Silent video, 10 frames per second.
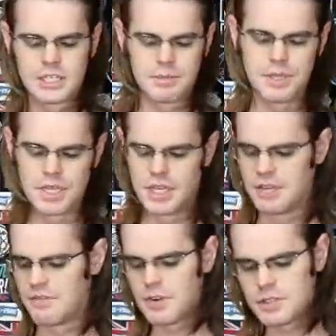to me in
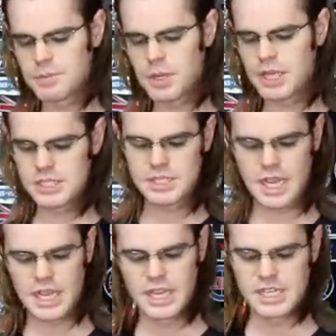the first place,
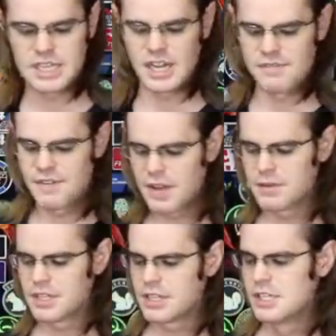and I
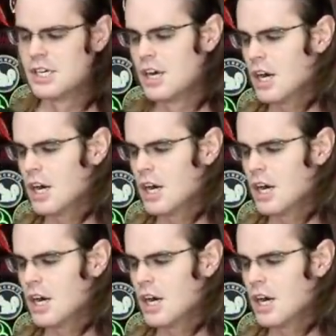found it.